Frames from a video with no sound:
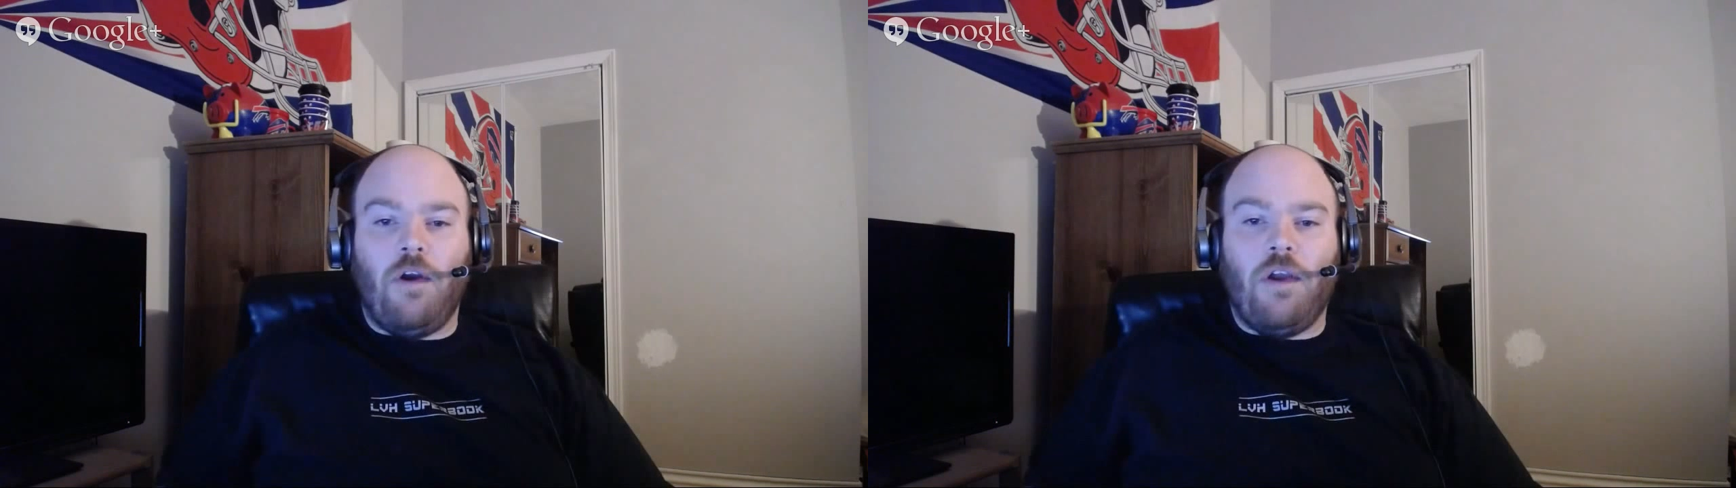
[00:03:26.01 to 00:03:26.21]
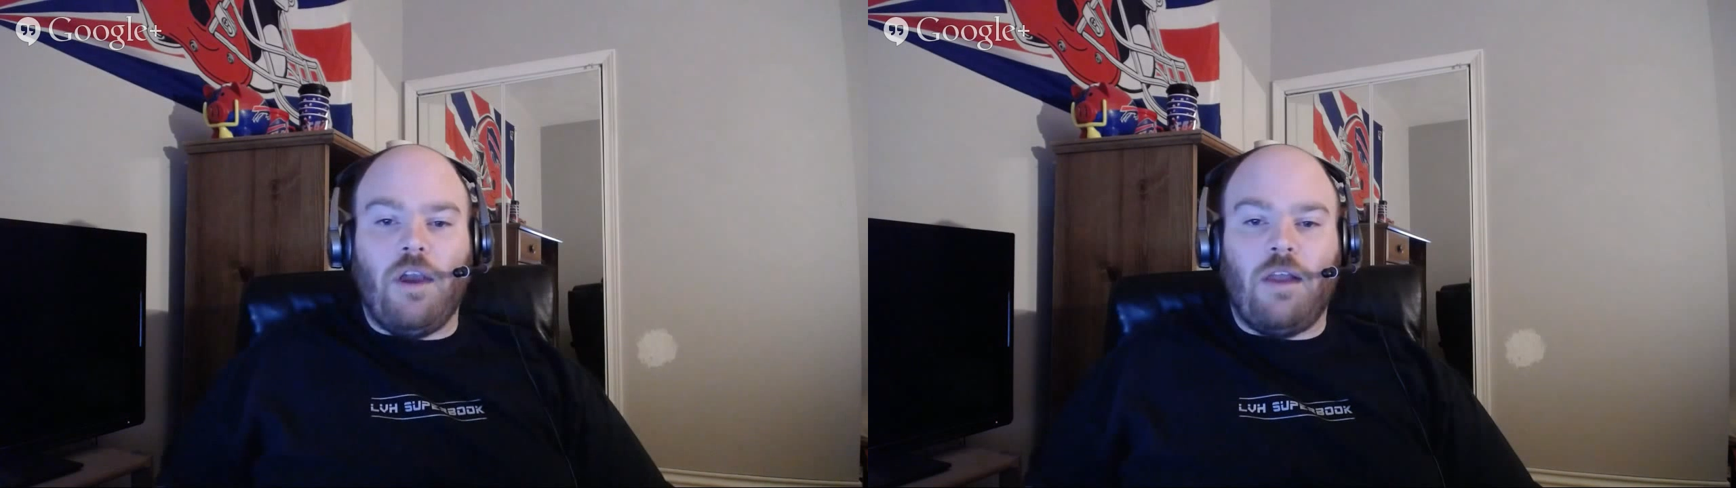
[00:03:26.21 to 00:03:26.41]

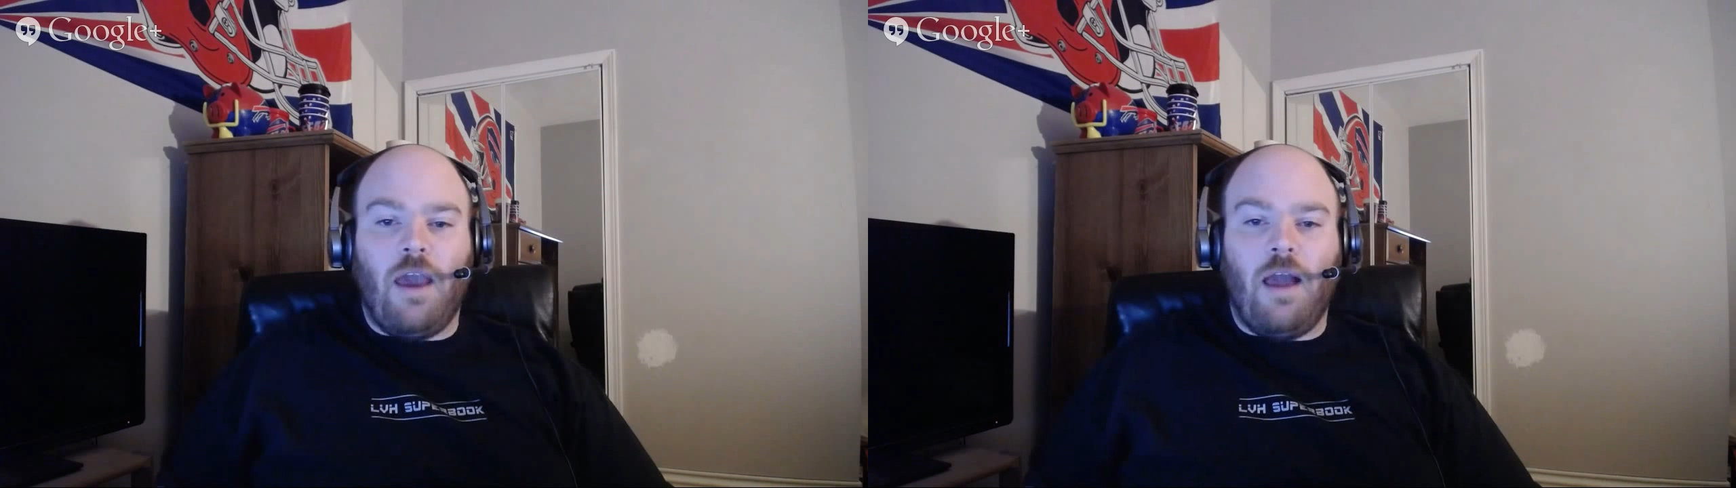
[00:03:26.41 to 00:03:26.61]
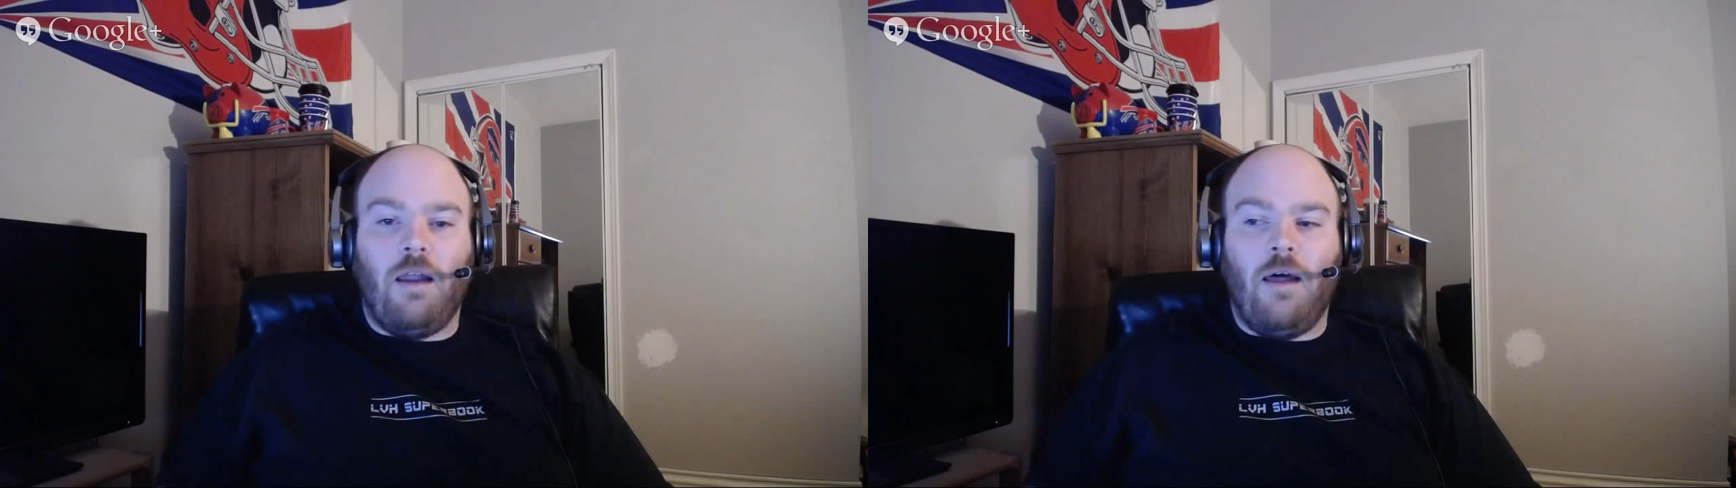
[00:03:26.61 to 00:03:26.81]
varying
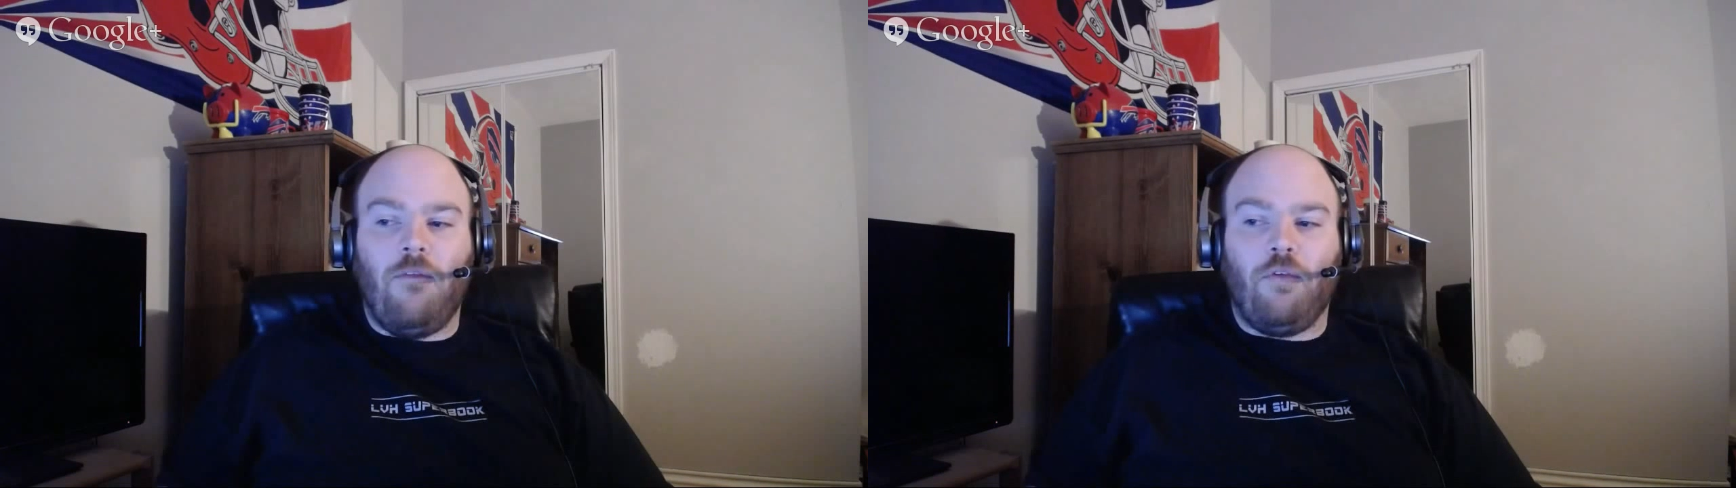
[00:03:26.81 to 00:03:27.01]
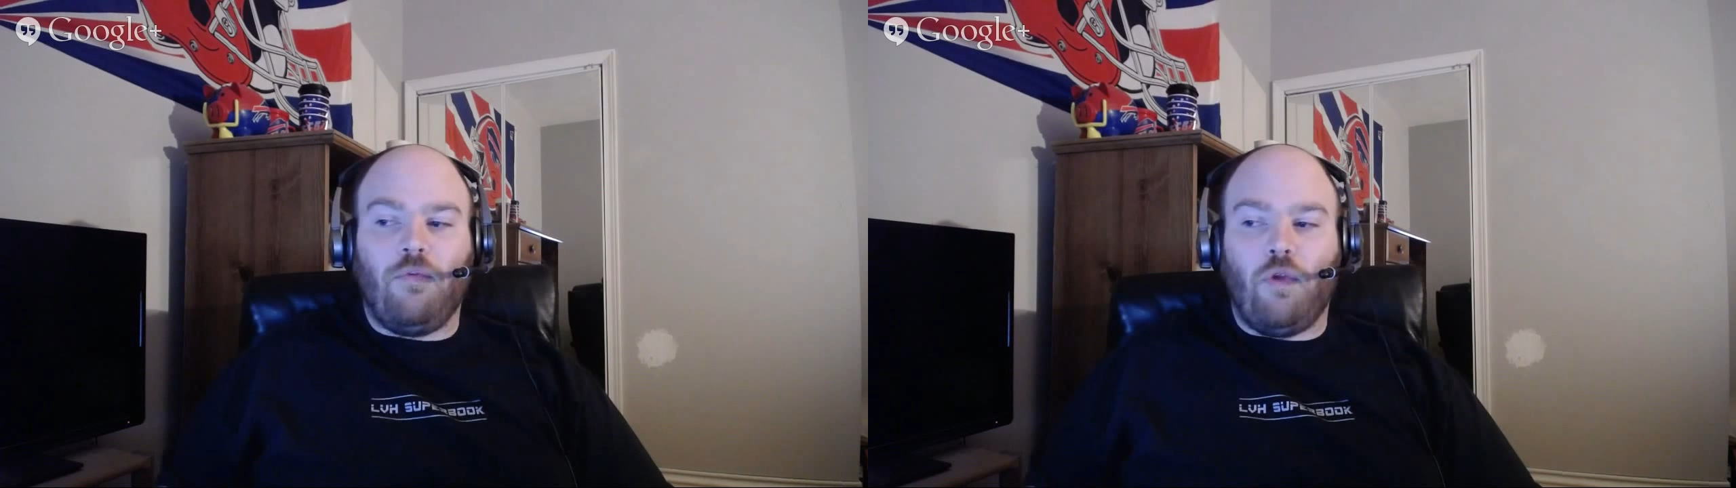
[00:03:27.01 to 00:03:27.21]
talent
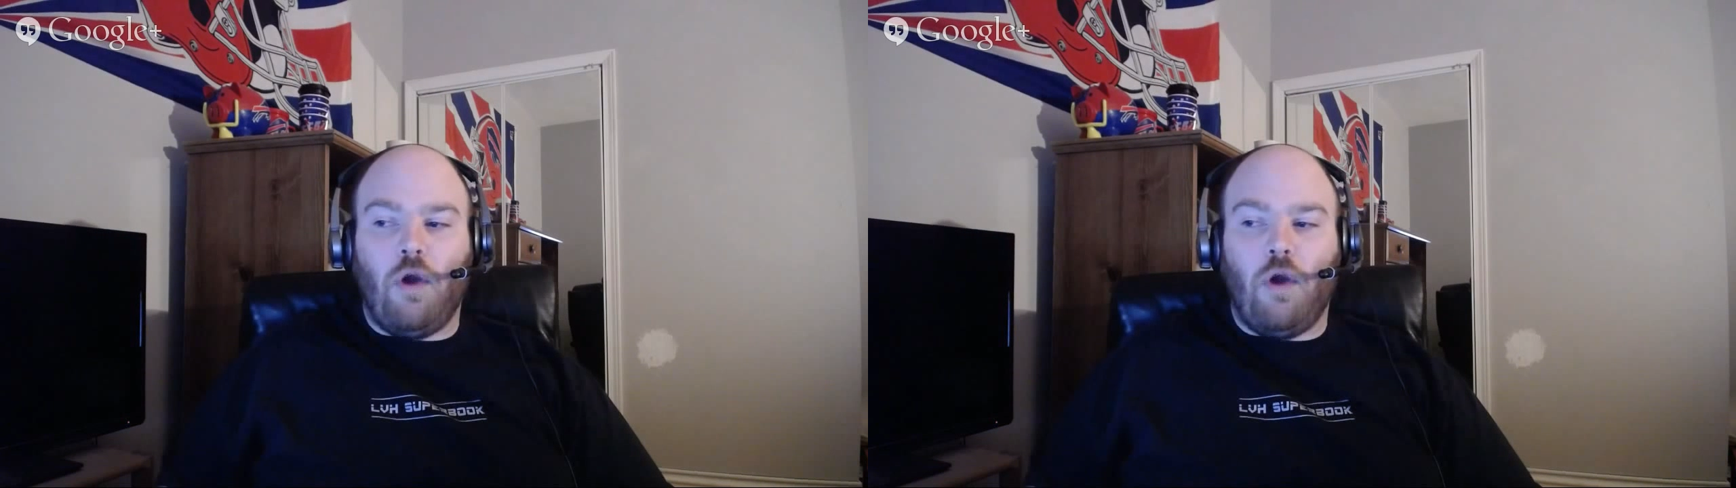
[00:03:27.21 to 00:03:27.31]
levels.